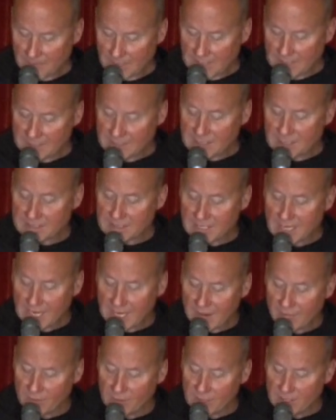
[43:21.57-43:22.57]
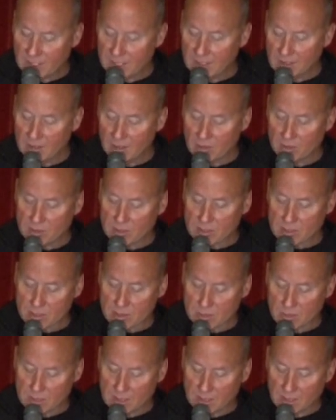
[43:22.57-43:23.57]
He says, Everything goes
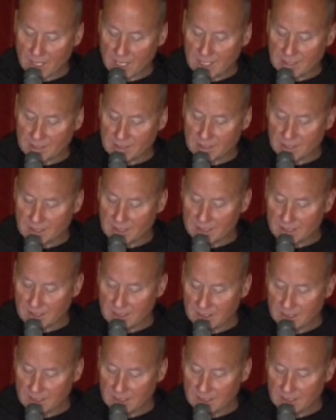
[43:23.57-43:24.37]
through the logic